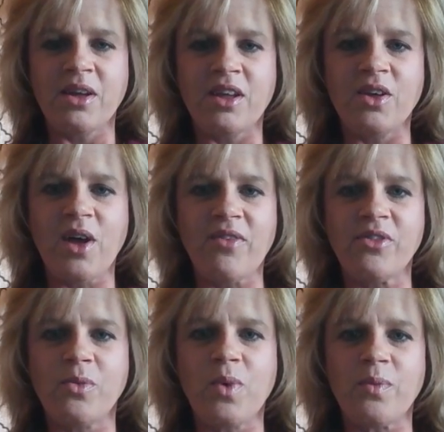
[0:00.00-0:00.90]
you have
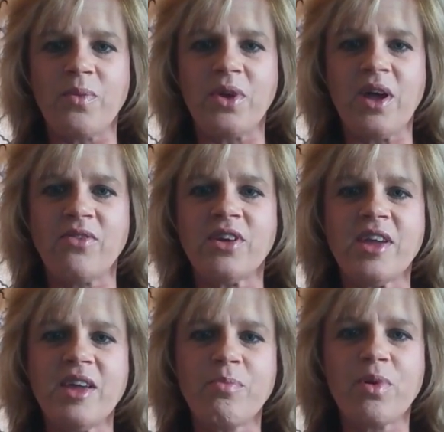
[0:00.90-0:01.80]
to
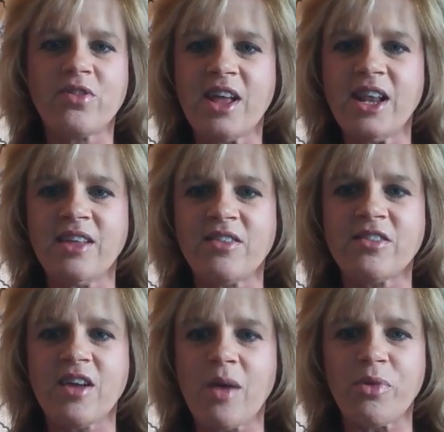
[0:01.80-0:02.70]
keep presenting
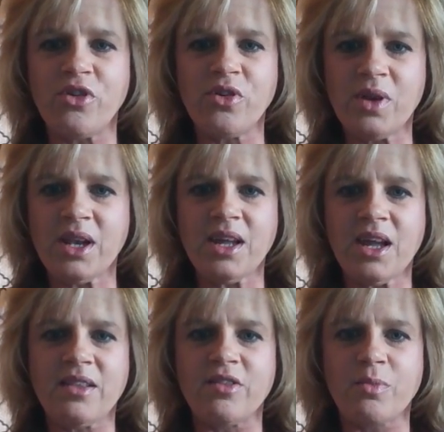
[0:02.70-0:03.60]
this opportunity
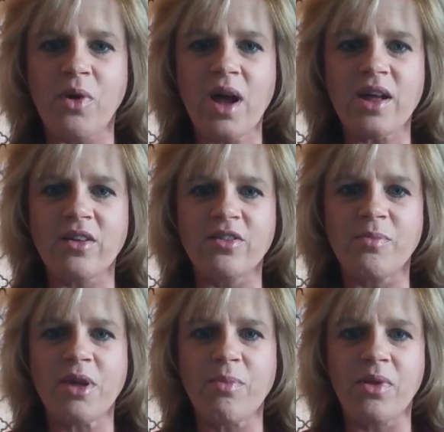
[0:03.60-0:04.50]
and this product to
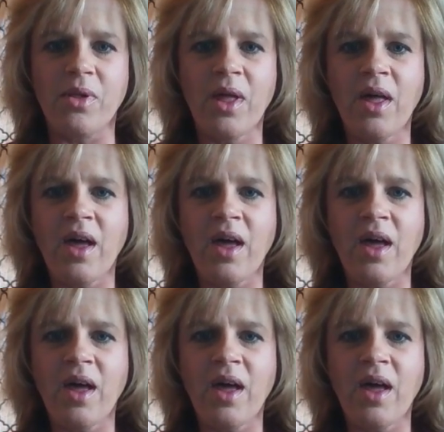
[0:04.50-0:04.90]
people